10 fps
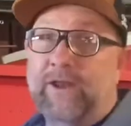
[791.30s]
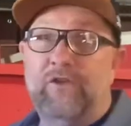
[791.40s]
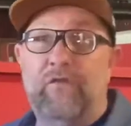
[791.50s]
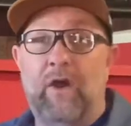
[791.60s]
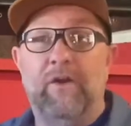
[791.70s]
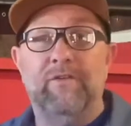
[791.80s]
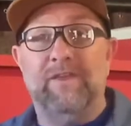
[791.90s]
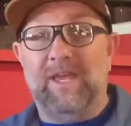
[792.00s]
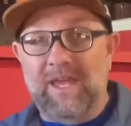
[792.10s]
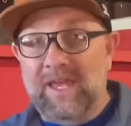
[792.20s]
far as
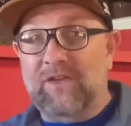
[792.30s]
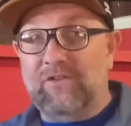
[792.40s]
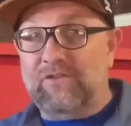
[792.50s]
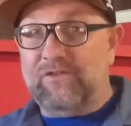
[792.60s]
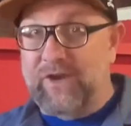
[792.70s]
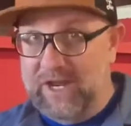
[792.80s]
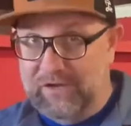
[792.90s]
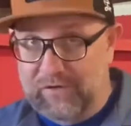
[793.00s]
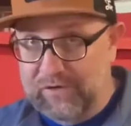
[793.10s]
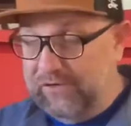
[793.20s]
the ink
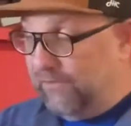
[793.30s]
transfers,